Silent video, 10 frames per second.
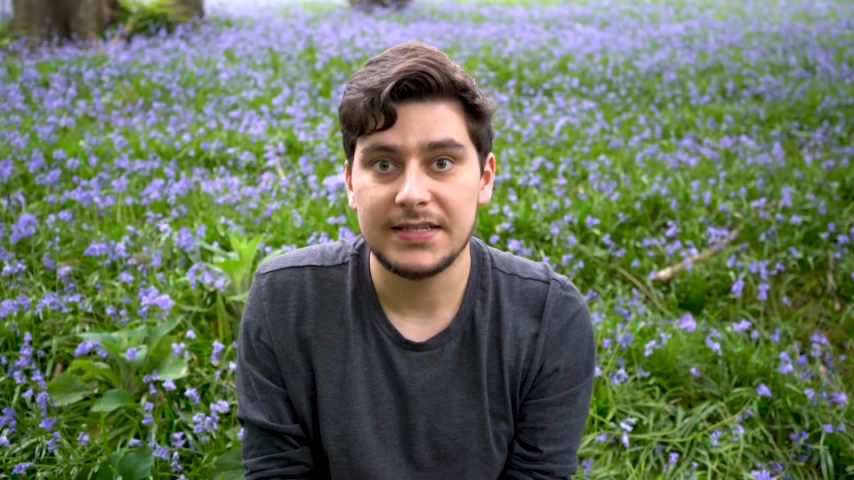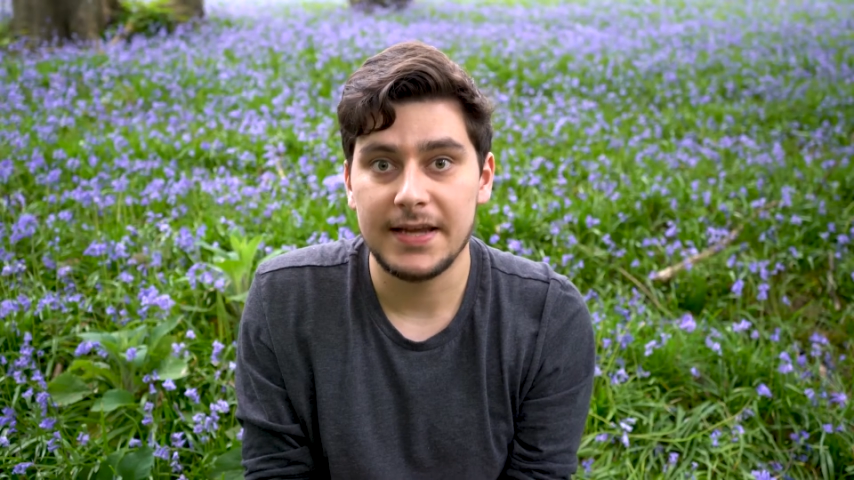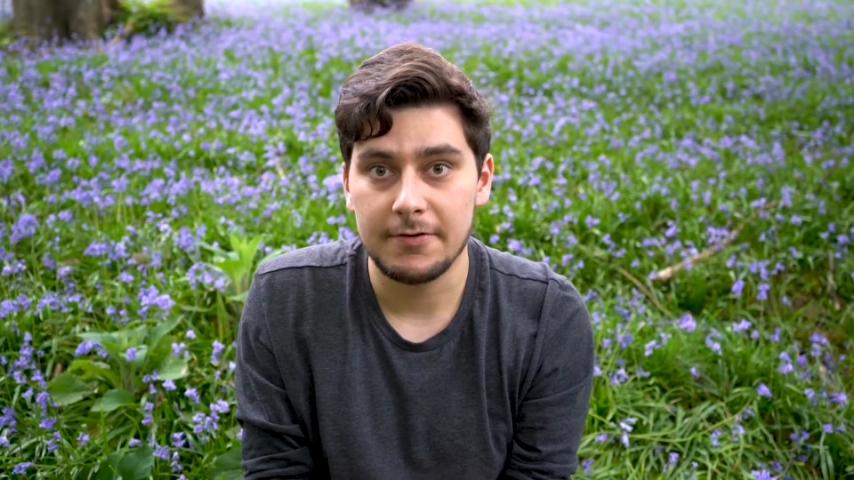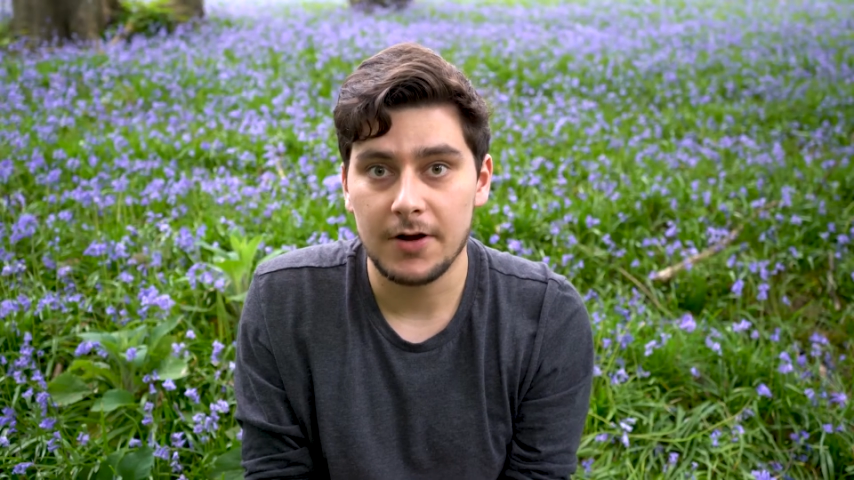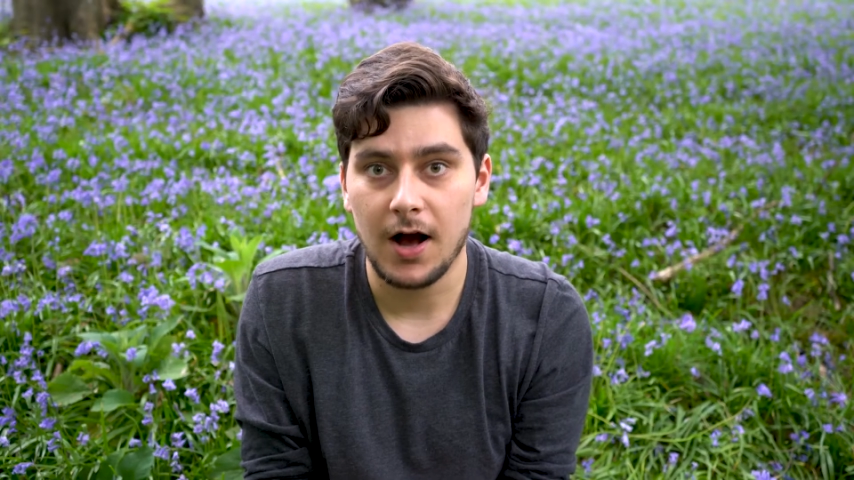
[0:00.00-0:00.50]

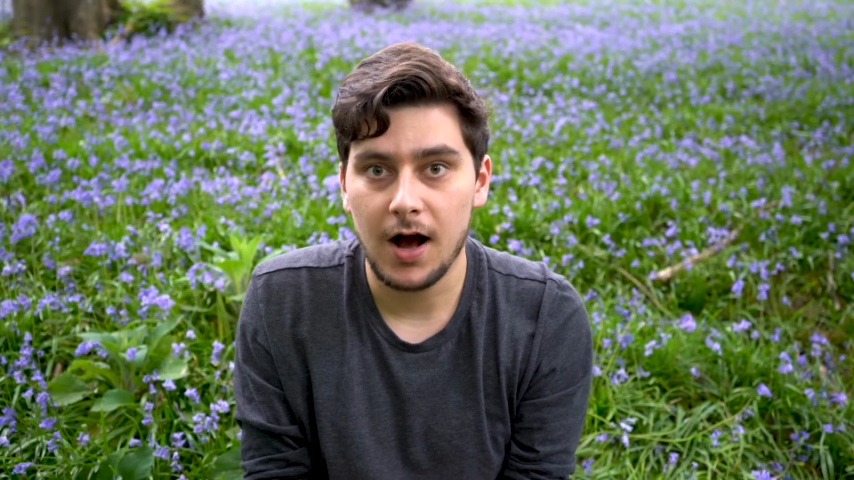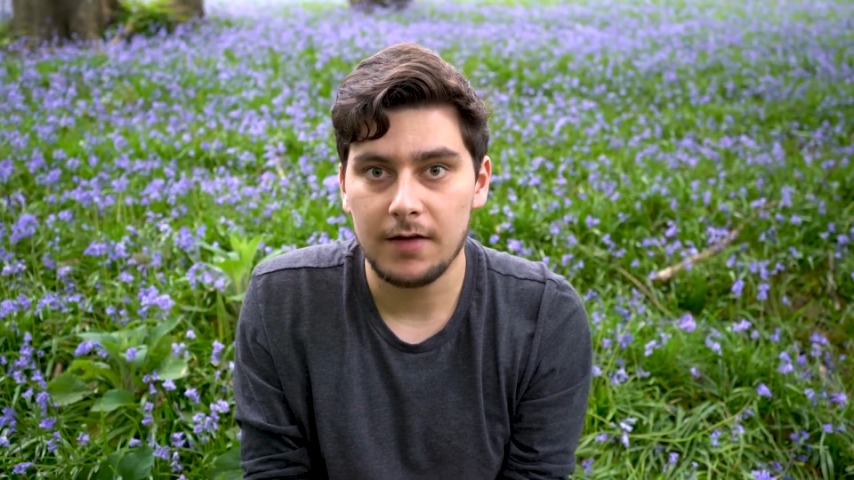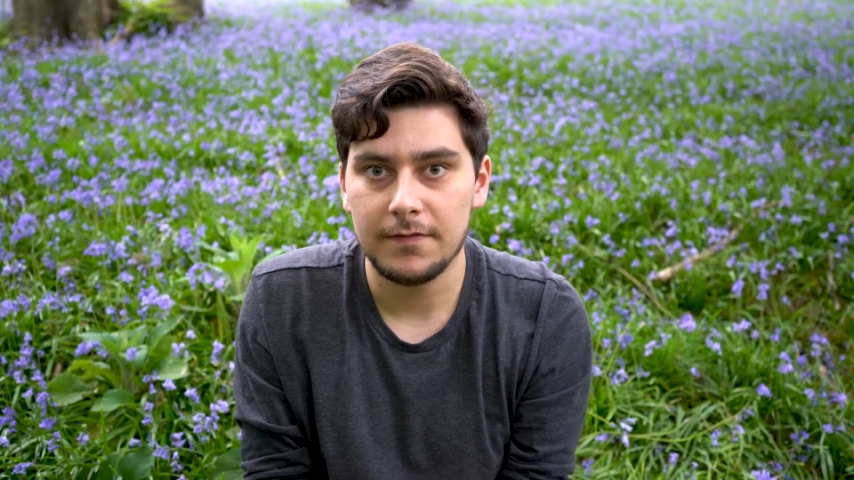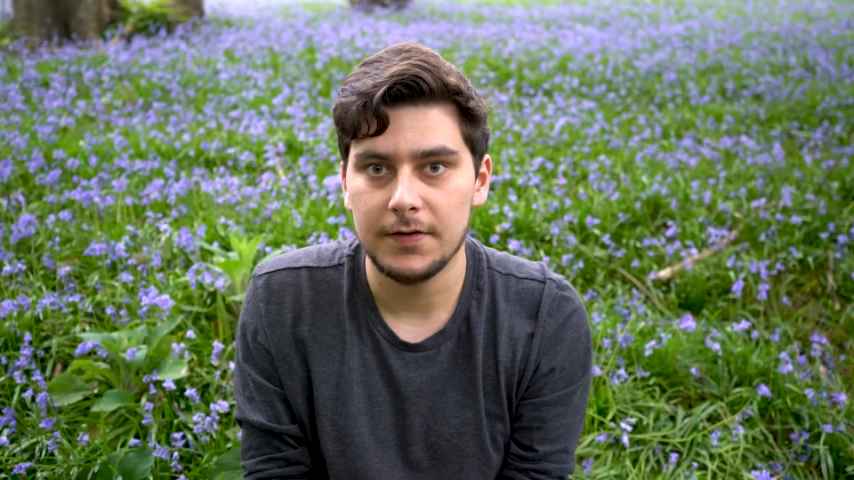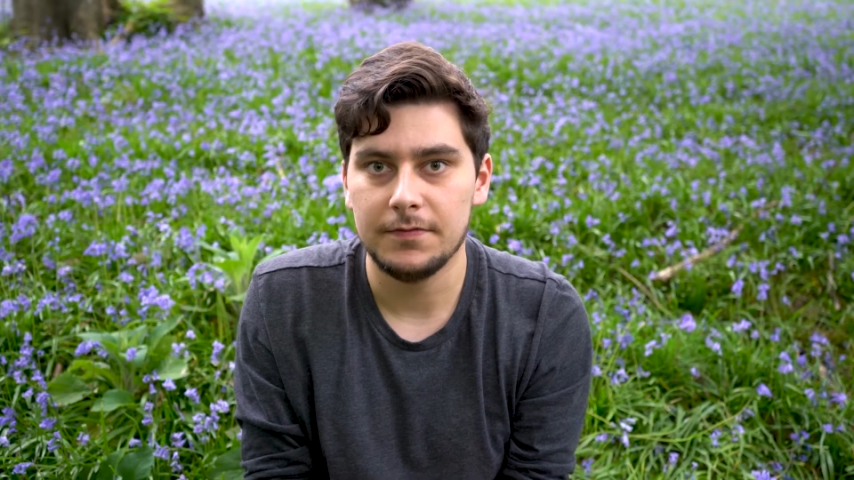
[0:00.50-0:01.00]
year and a
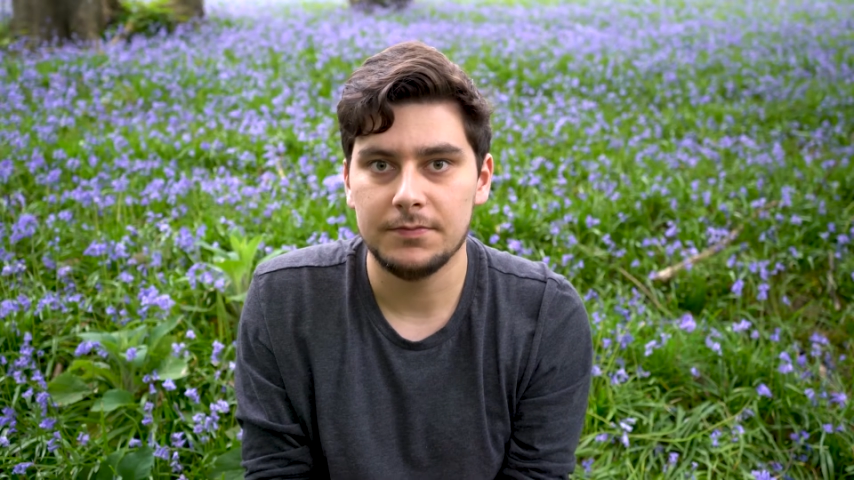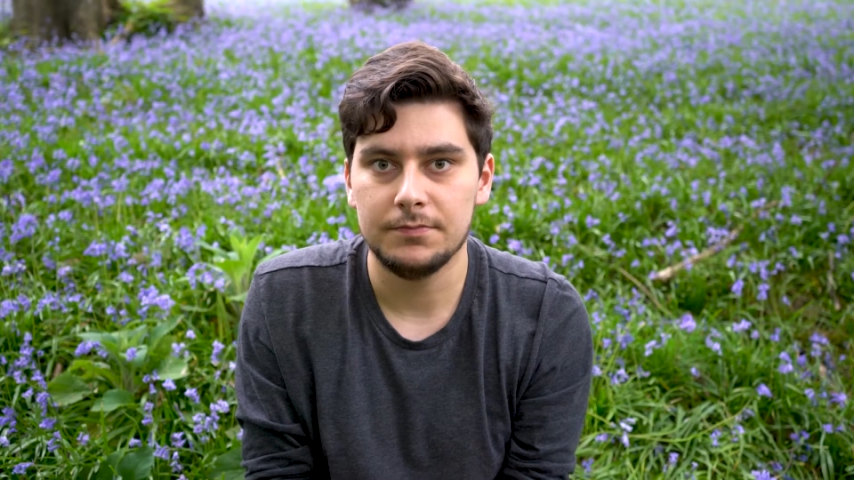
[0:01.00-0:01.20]
half of